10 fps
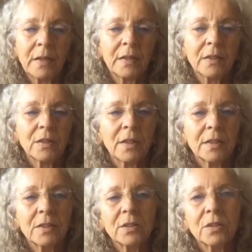So
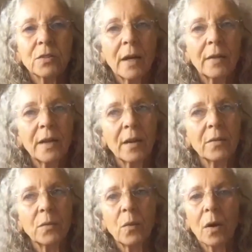let's just ground
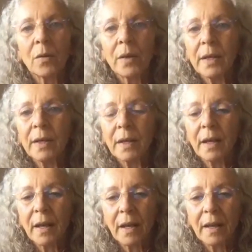out worry
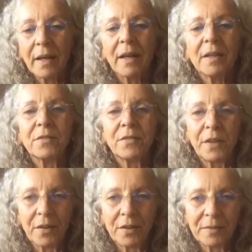and
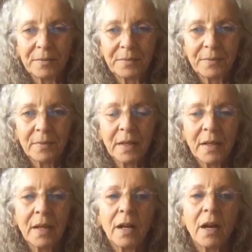fear,
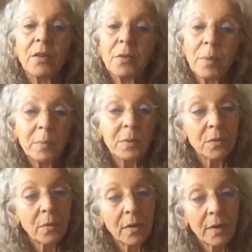other people's
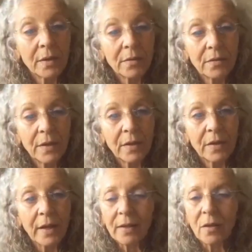worry and
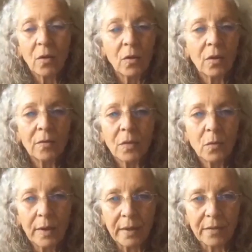fear, and all of the
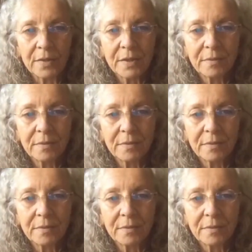what ifs.